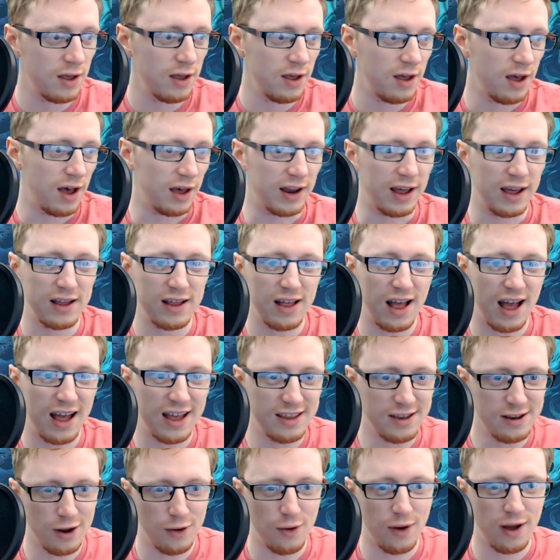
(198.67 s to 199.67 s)
And
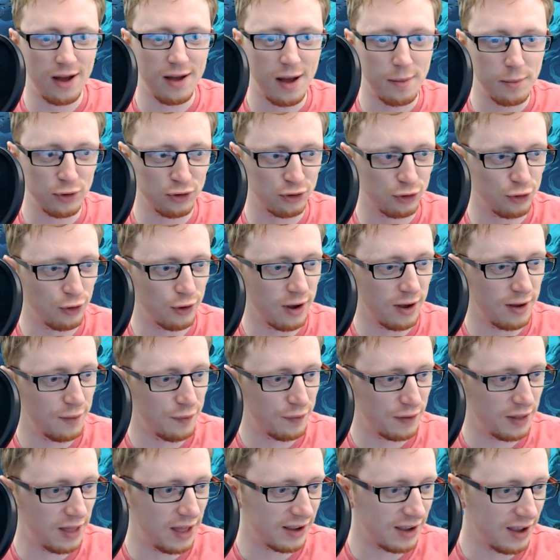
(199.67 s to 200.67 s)
I'm a sucker for
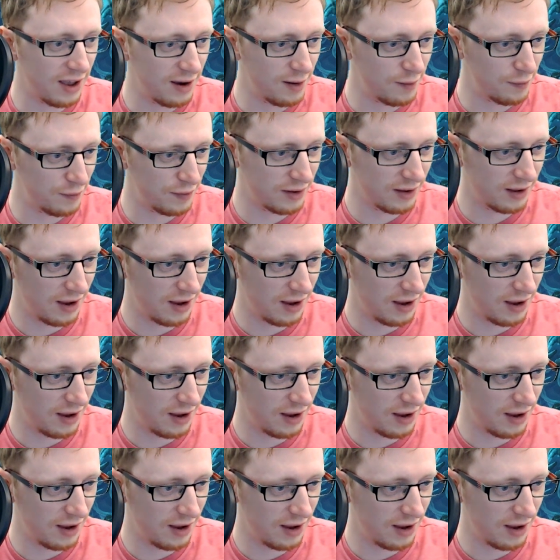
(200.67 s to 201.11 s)
that kind of thing.